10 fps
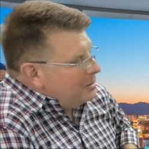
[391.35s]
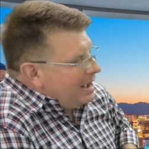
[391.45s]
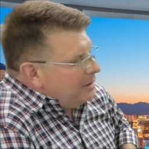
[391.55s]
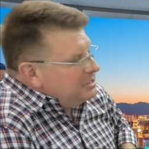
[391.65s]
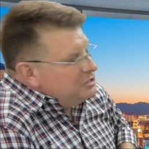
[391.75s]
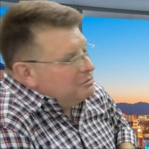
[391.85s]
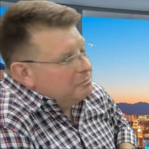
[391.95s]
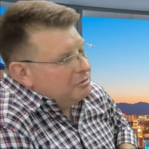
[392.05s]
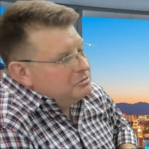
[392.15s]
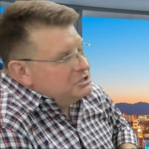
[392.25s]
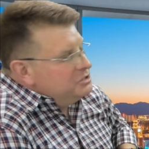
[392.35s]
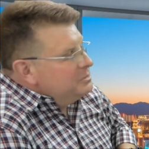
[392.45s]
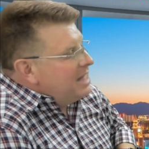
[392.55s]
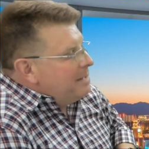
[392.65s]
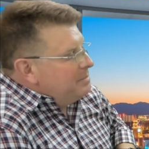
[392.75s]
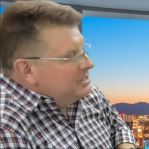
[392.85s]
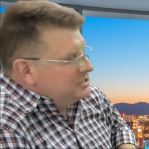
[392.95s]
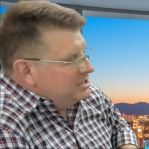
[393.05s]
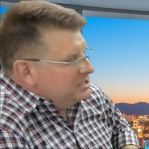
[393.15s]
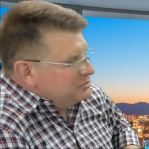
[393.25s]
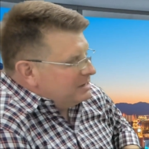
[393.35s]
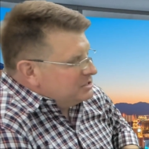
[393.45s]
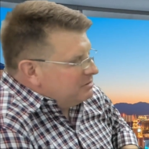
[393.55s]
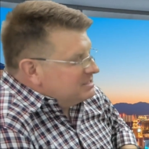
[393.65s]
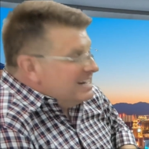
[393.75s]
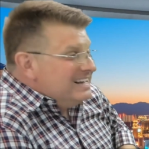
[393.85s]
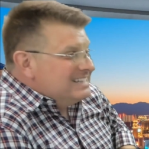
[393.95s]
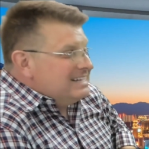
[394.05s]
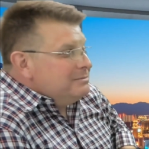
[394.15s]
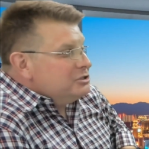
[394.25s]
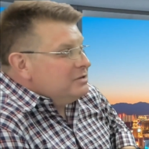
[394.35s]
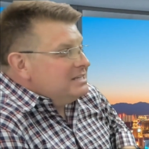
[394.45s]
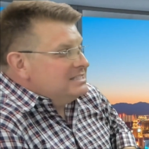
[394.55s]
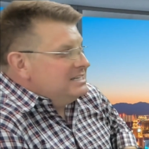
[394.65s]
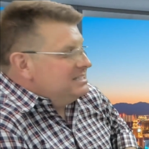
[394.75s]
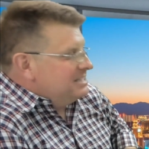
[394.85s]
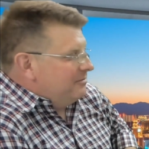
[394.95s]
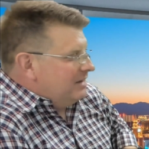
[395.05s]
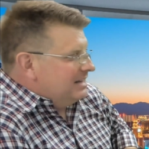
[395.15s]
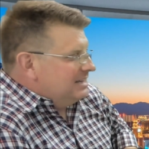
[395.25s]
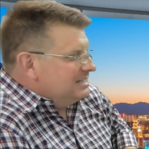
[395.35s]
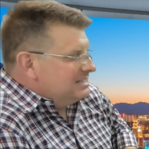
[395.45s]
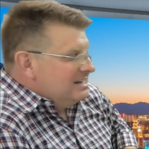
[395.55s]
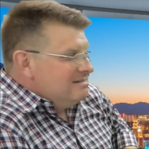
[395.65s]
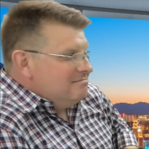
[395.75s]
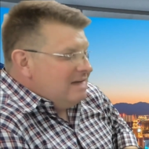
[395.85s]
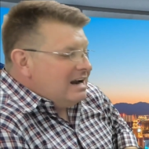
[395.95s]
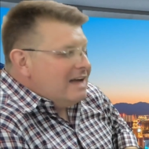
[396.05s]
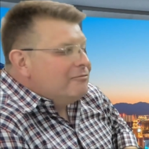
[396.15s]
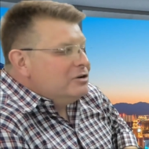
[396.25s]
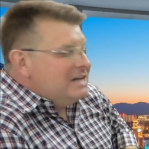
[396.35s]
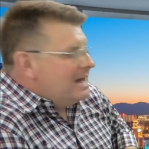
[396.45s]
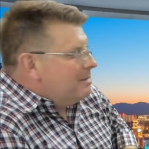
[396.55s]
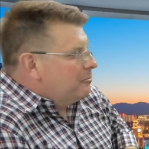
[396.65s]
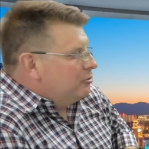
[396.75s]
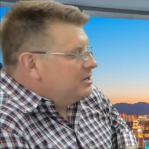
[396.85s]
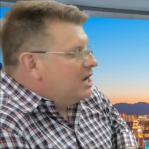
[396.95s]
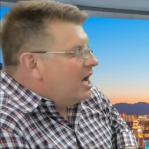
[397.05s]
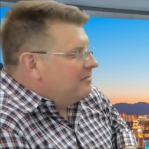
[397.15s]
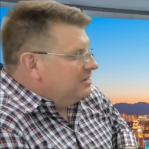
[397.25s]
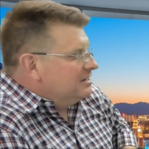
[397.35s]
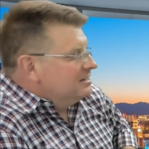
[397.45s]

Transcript: How did you approach doing that pitch to these restaurants? Because I'm sure they see stuff like this not every day, but pretty often.